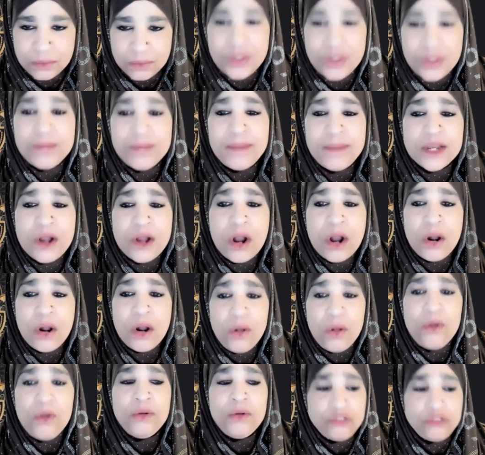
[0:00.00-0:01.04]
we make our
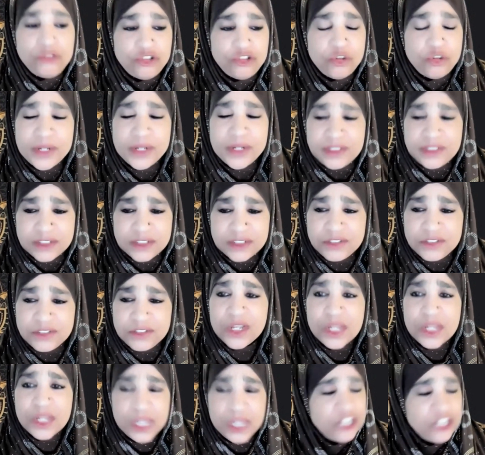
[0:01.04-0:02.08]
own
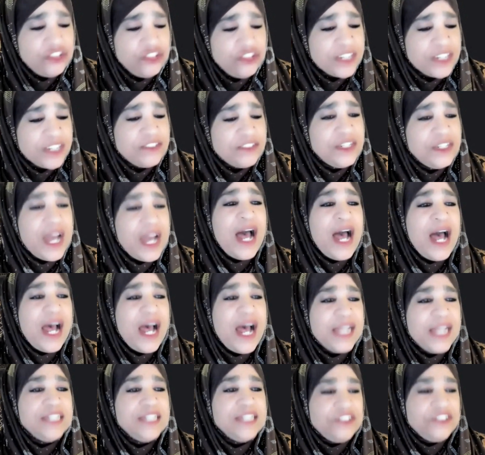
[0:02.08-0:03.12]
choices. He just
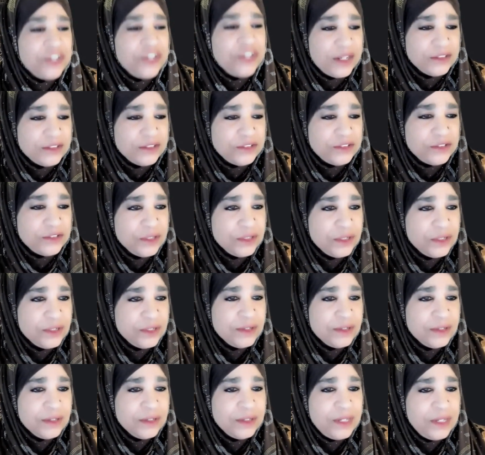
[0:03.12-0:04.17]
guides us.
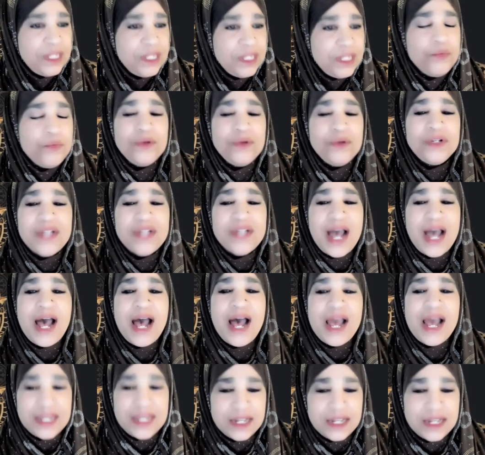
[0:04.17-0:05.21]
He will
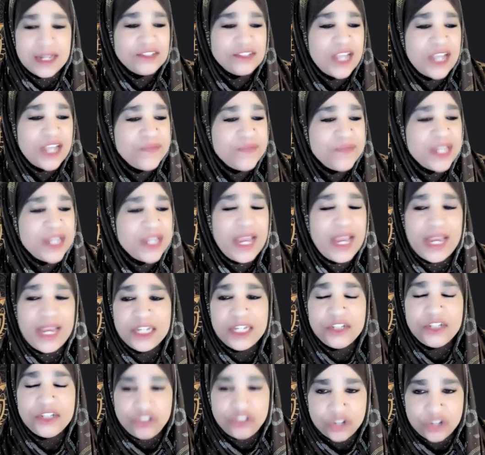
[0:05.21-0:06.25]
guide us, have that
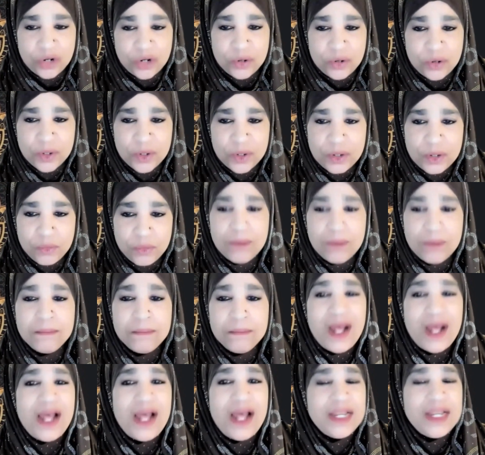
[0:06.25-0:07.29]
angel
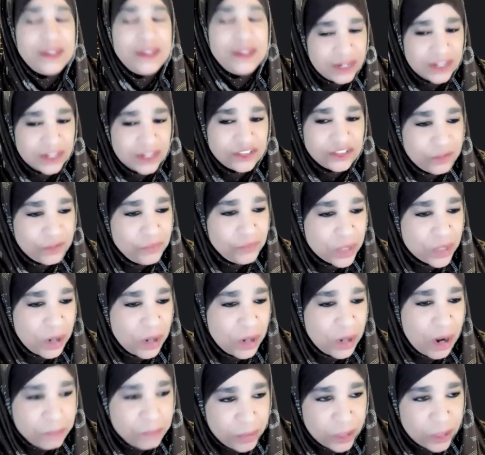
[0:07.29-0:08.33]
remind us of what
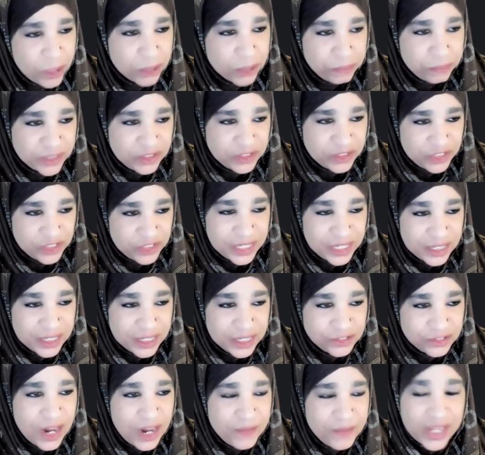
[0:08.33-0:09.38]
our purpose
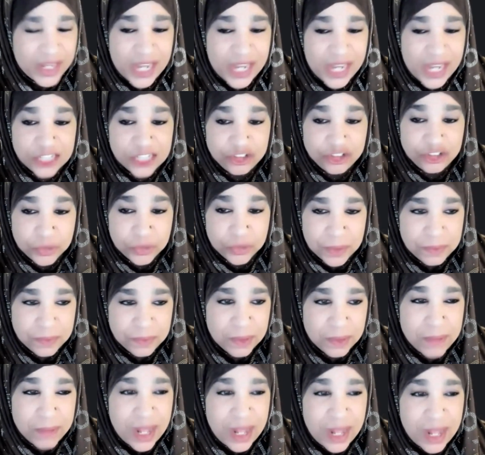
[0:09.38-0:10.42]
is. That angel will
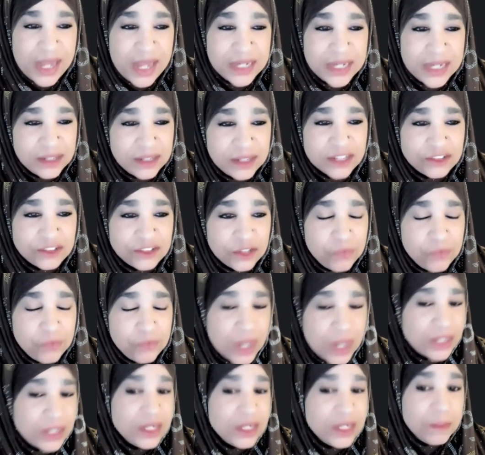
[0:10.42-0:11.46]
remind us of
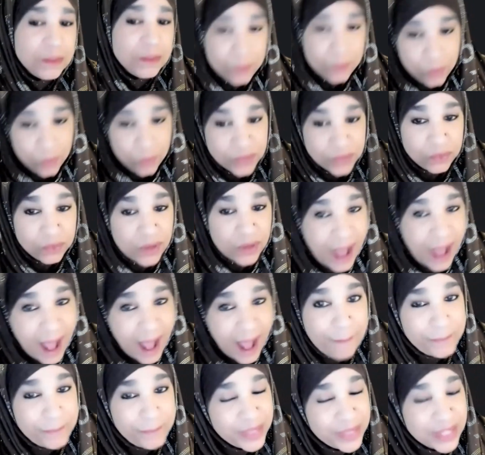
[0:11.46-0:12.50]
what will
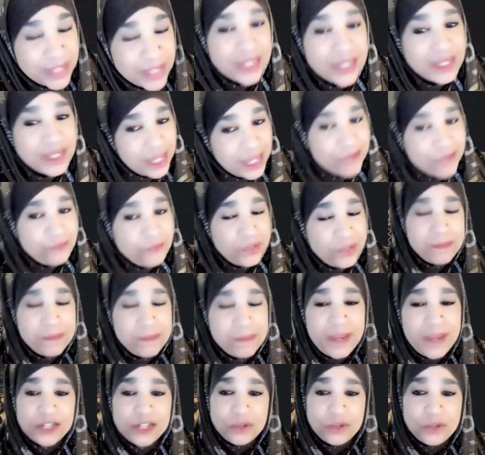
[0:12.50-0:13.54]
happen if we
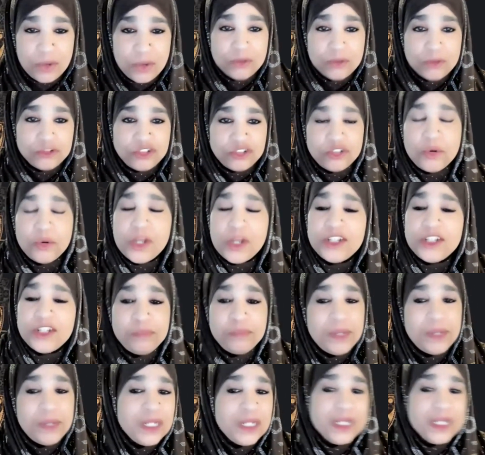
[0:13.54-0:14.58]
make the wrong choice.
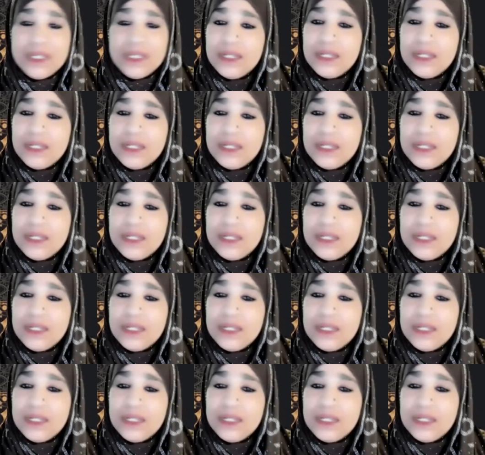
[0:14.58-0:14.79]
But,